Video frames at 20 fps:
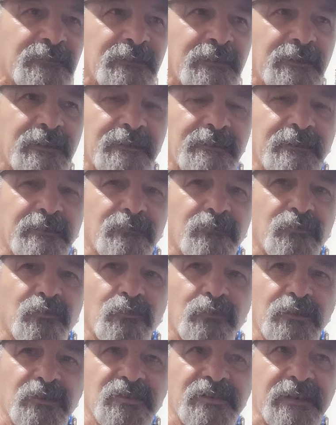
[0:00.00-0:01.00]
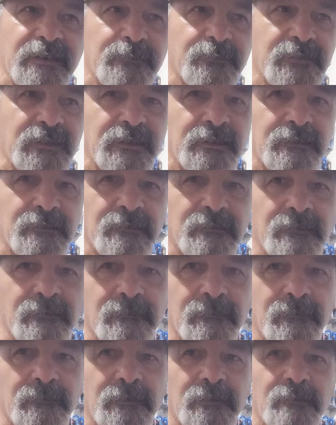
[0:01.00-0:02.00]
He's doing the same thing.
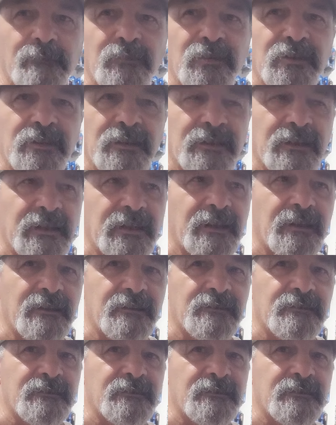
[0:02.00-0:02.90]
Had 1,000,000 cars.